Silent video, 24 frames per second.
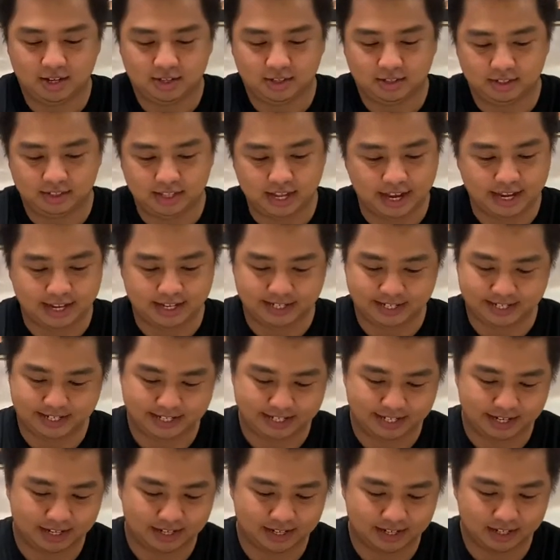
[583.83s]

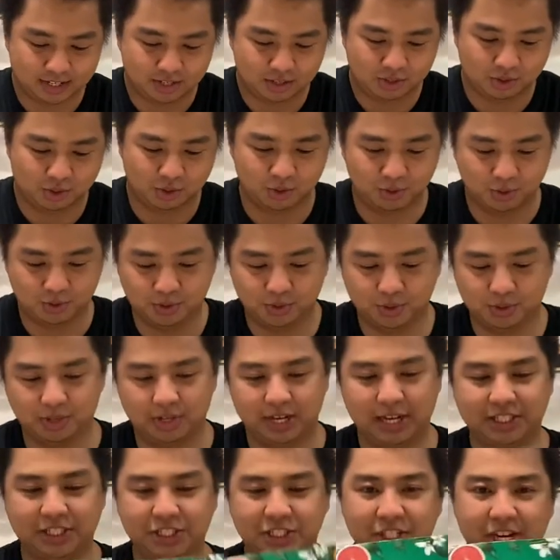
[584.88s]
Nice. So,
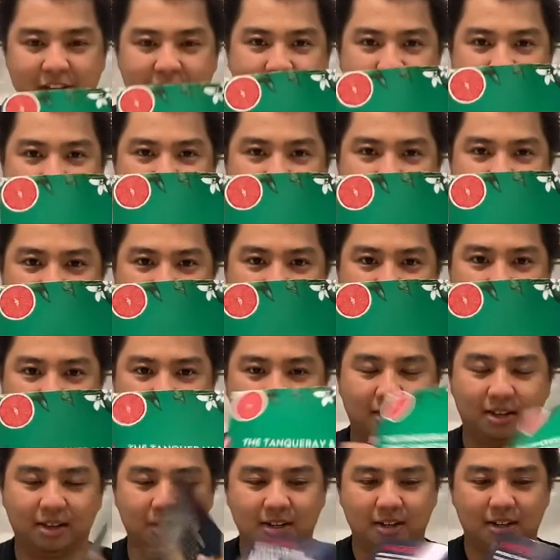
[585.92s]
let's check the
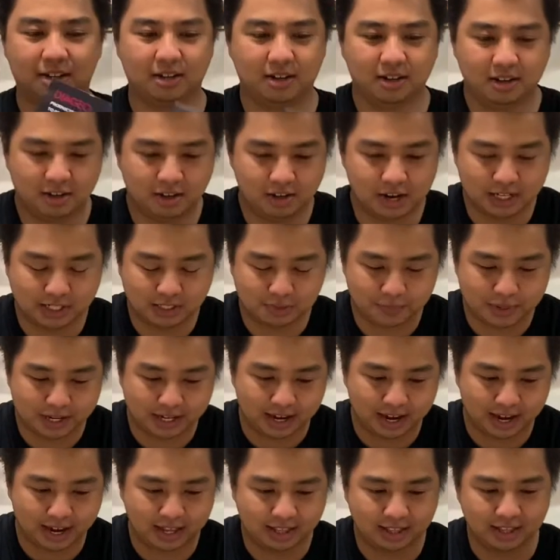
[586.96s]
recipe
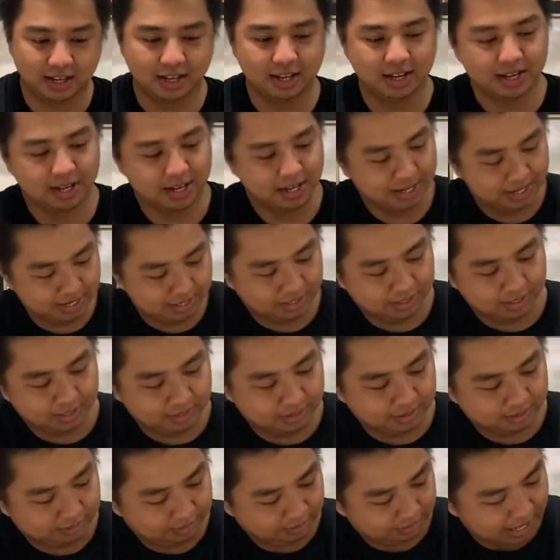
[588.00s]
guide.
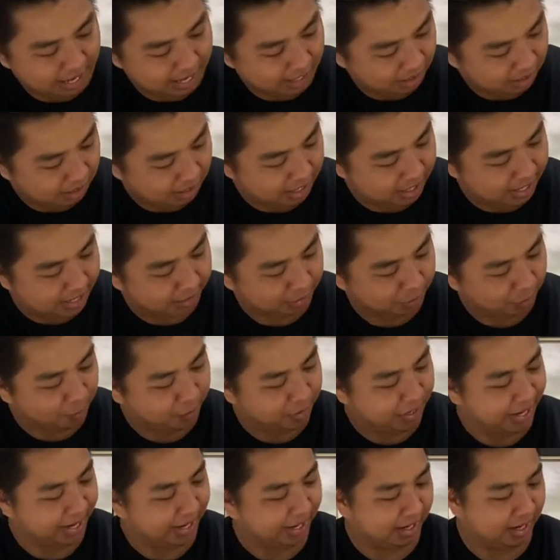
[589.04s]
Tanqueray and
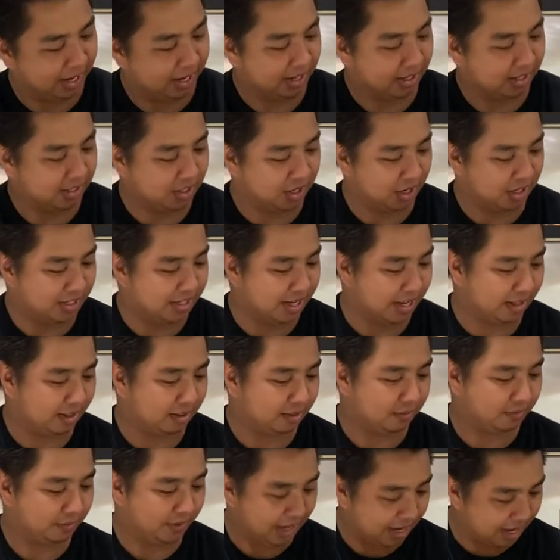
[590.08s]
Tonic Sunset
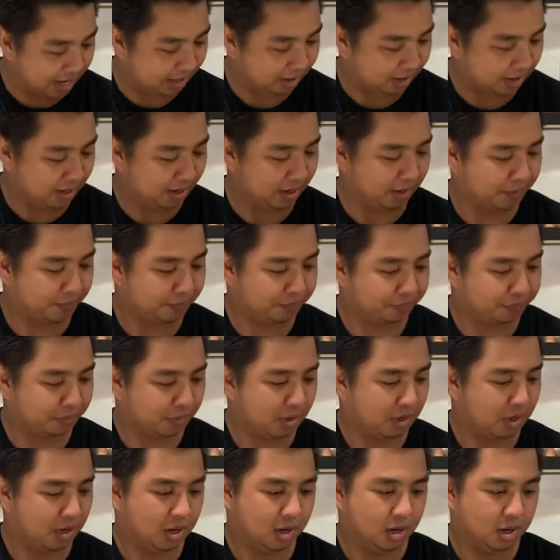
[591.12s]
Kit.
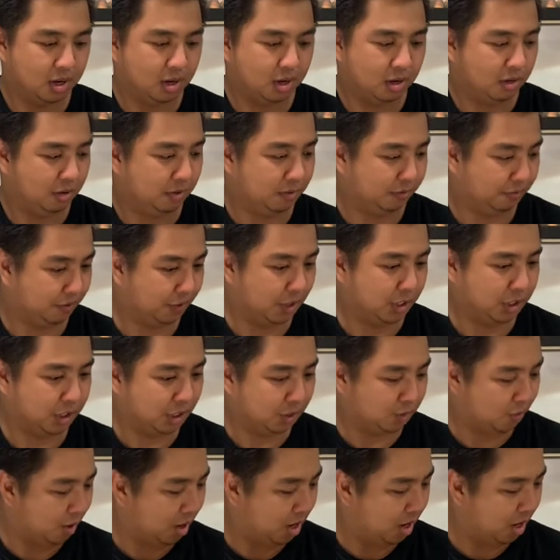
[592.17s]
First
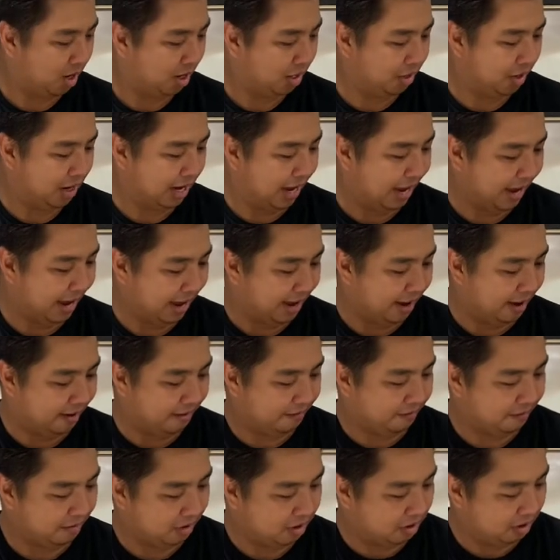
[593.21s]
one, you'll have
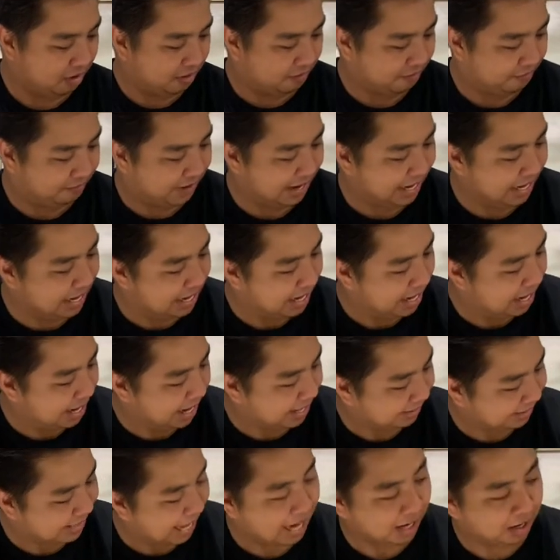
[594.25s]
vanilla
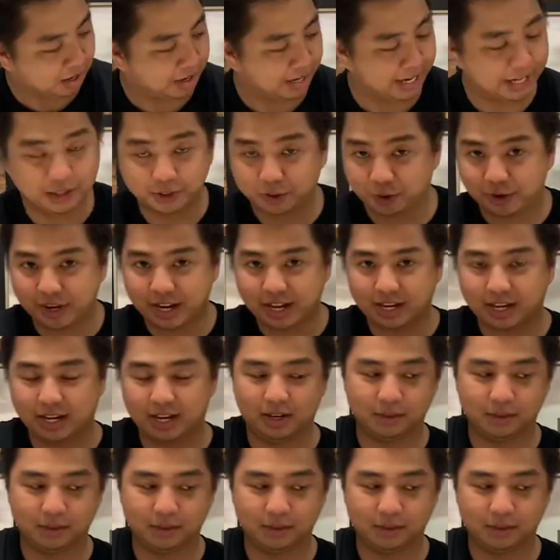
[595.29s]
and Tanqueray and Tonic.